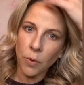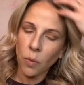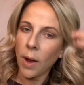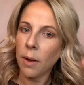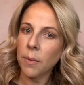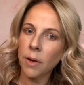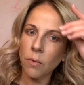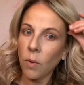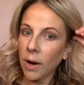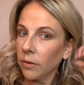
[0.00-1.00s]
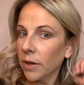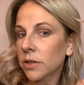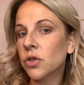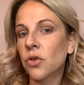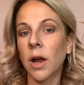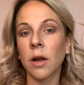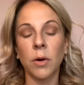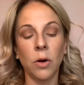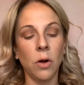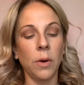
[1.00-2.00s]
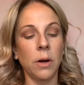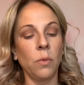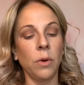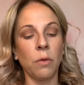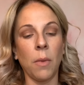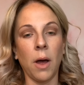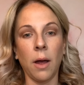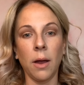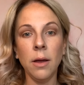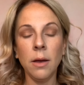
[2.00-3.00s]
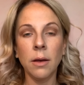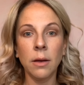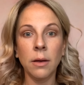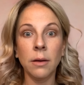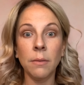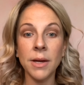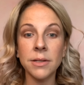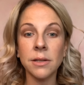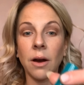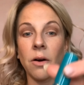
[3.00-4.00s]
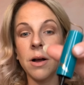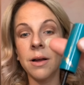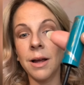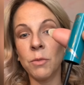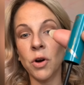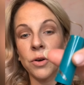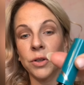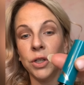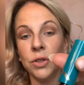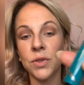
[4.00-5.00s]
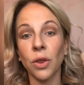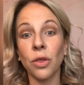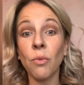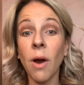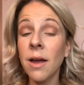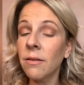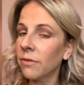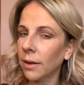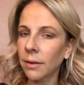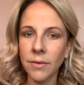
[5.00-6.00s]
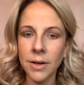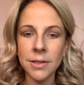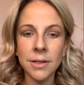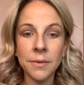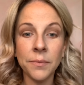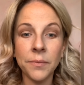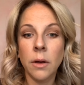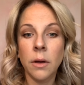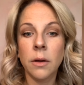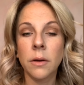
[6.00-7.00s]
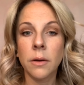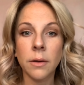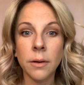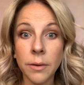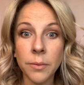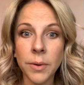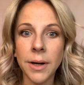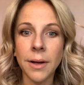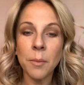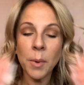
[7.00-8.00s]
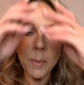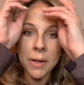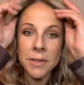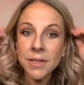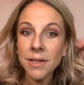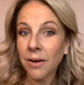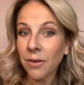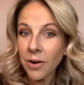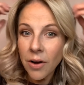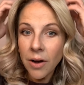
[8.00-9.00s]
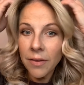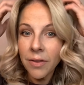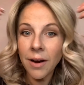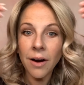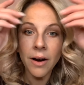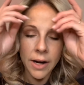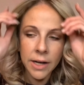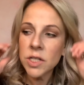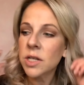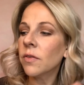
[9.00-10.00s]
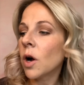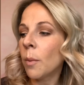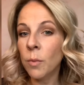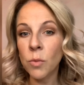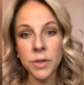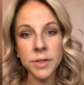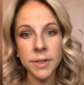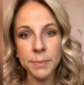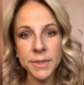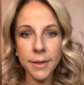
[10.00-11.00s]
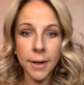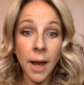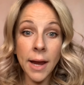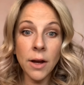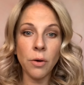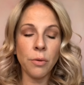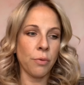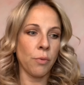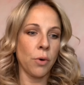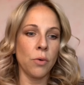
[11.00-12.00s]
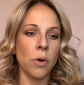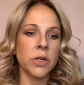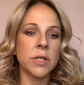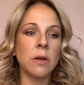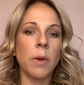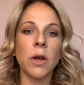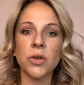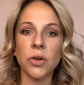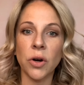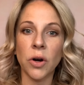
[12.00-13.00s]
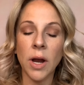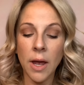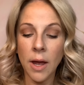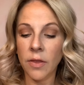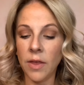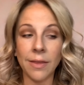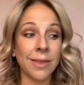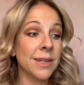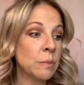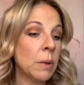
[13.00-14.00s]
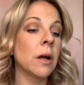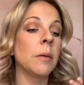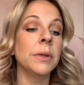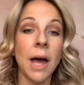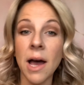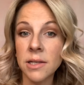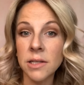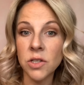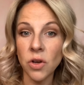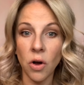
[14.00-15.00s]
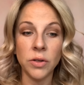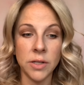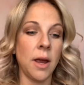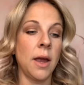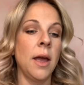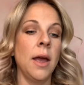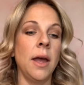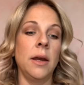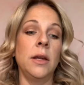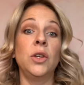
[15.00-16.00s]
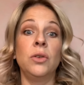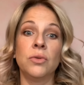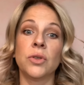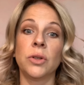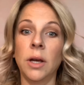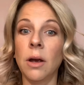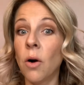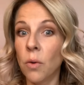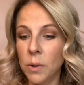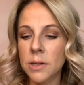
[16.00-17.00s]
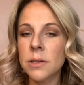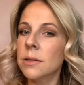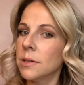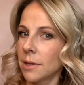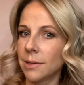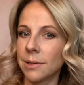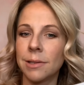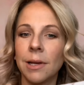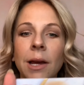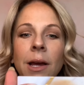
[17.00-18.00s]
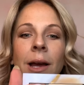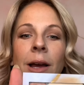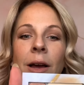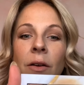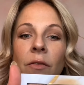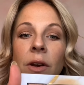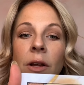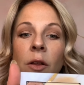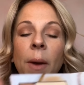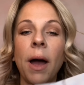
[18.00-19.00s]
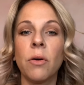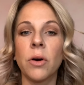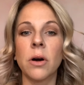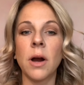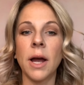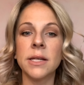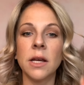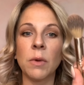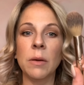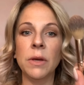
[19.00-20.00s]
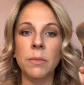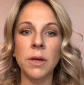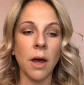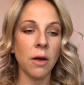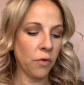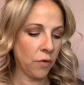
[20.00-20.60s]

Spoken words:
wet, but while that's drying, I'm going to go in with my mascara. I'm currently using Thrive. I love it. All right, I got my mascara on there, and I just have a couple more steps that I go through just to make sure that this makeup lasts all day, and it usually always does. Vanilla powder, I take my BBF,